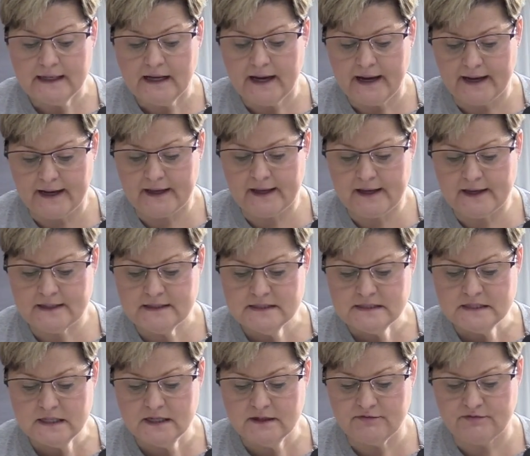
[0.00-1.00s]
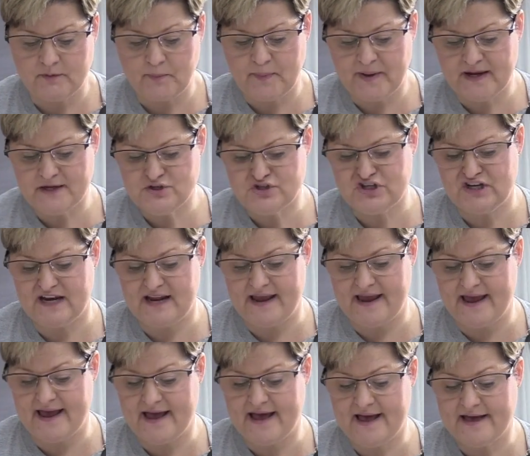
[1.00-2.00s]
And if a patient
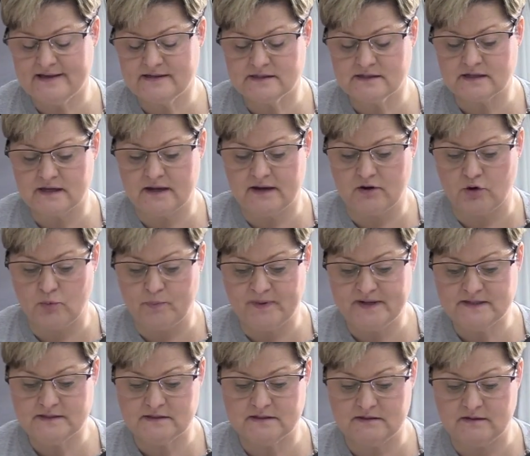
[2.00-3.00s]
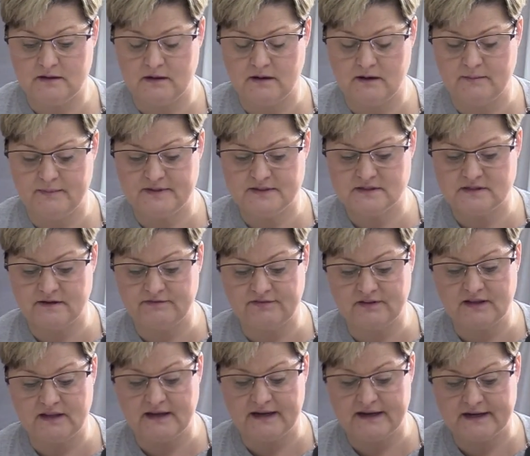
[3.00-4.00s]
has herpes
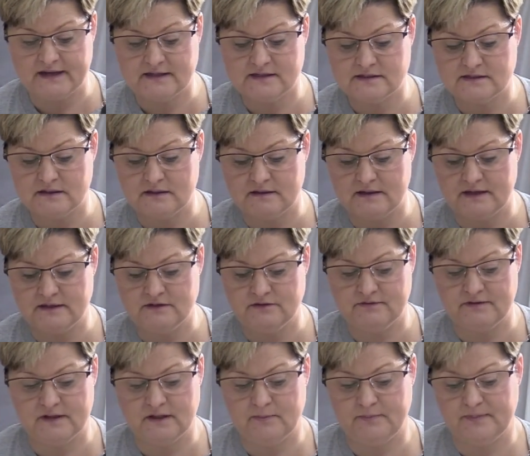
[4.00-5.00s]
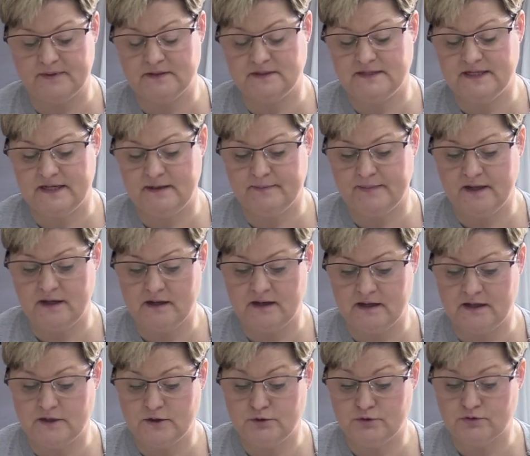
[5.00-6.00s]
encephalitis, they develop edema
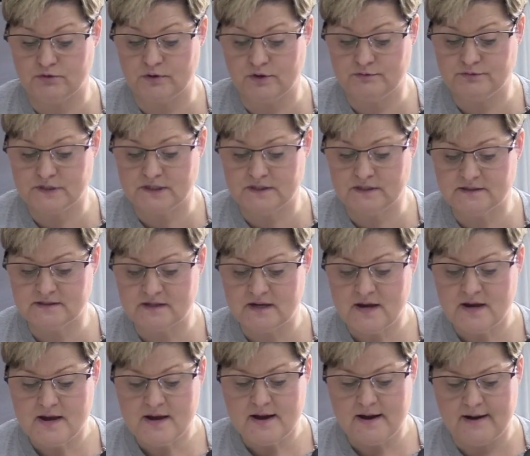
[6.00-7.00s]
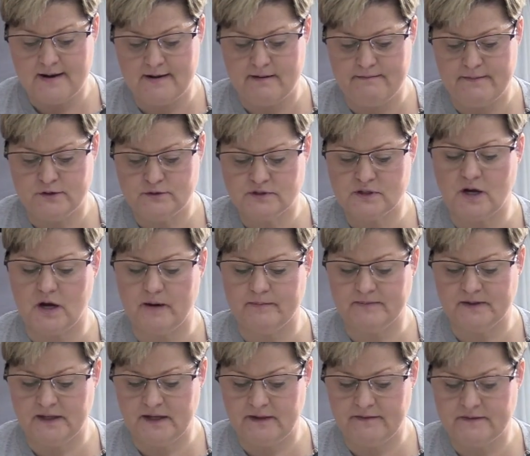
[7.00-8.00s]
and necrosis, most
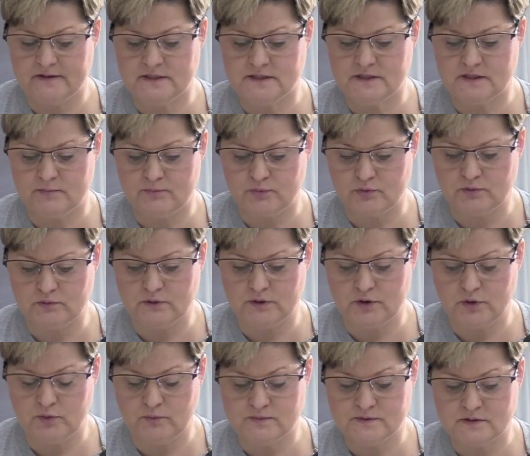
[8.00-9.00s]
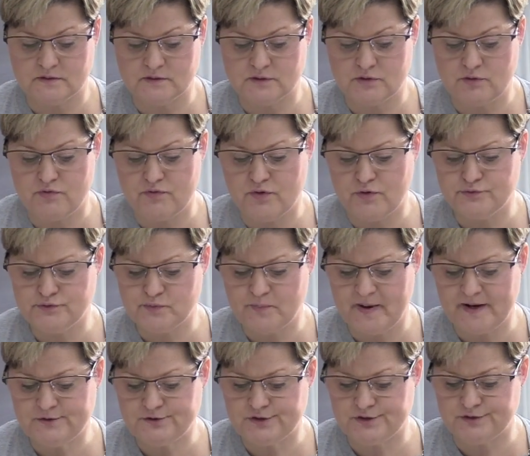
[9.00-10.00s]
commonly in the temporal lobes. And so those
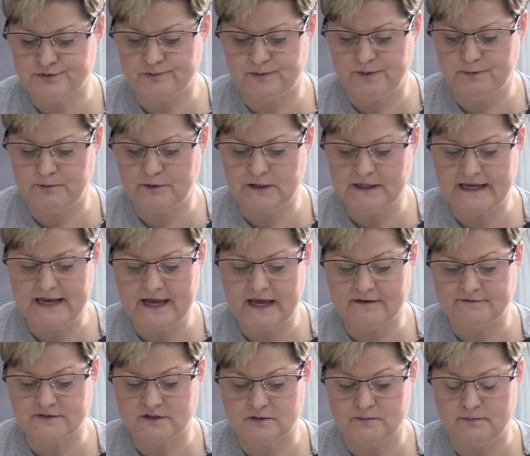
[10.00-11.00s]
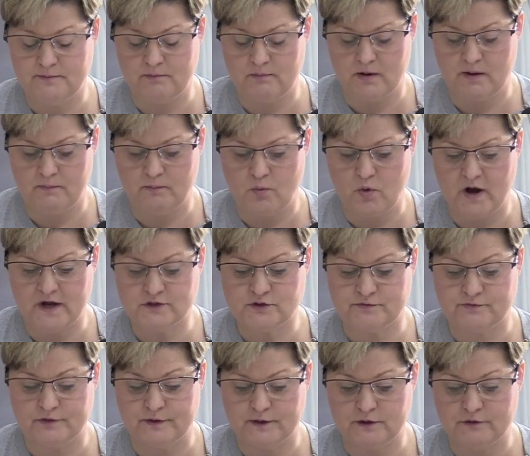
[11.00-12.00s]
patients, we really have to watch
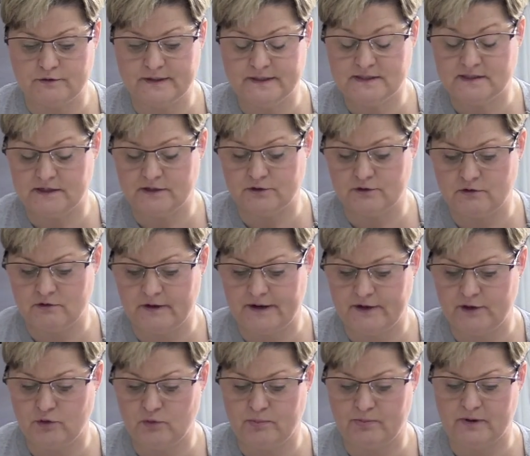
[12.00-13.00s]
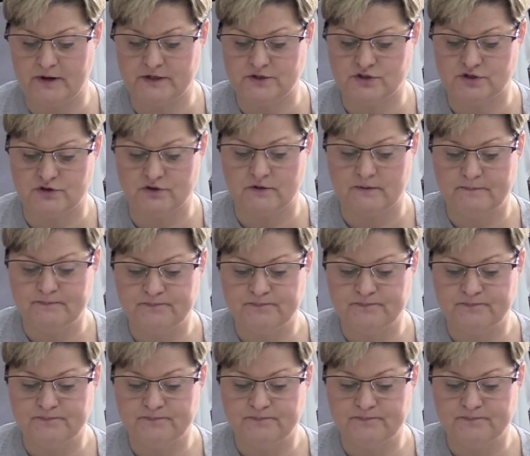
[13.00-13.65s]
for increased intracranial pressure.